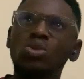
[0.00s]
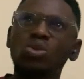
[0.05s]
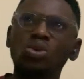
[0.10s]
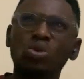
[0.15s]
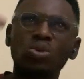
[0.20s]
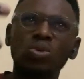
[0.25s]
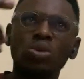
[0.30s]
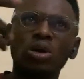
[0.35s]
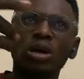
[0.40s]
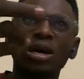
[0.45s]

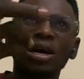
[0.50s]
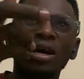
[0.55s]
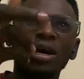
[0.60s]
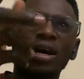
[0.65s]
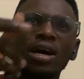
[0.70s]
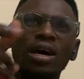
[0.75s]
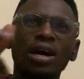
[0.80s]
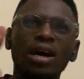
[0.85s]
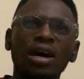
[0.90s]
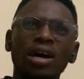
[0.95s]
to
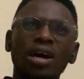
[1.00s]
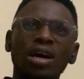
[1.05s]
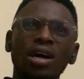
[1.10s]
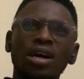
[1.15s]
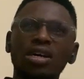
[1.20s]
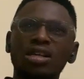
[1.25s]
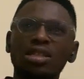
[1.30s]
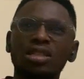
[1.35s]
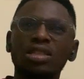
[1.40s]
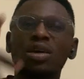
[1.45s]

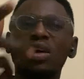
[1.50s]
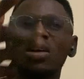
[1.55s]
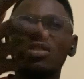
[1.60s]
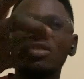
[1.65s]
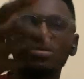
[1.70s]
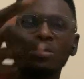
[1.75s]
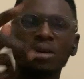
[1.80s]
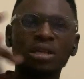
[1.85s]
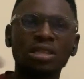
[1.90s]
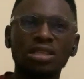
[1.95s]
the
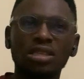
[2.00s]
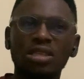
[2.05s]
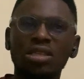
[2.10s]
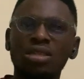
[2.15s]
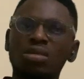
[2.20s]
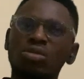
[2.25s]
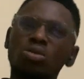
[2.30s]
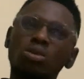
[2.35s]
government.